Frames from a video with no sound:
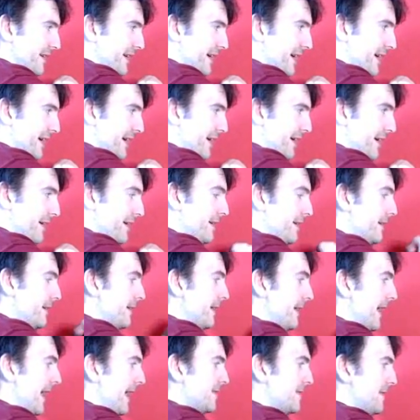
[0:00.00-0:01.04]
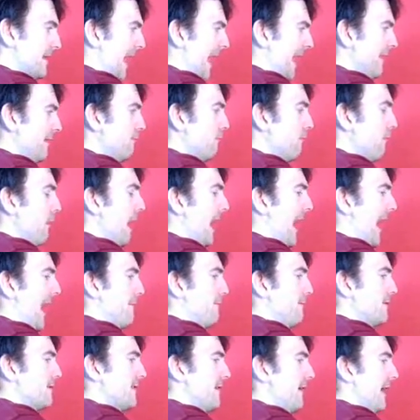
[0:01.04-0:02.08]
yeah. It's like, why
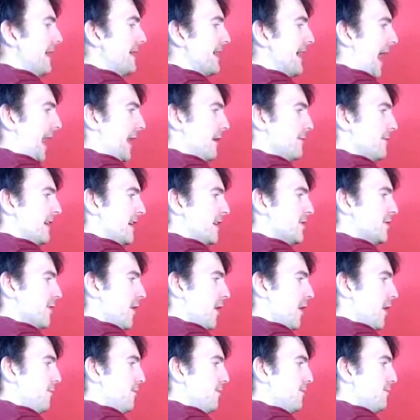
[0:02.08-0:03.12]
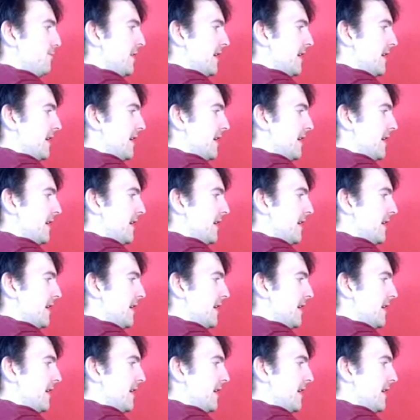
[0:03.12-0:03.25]
was there a gallery shop?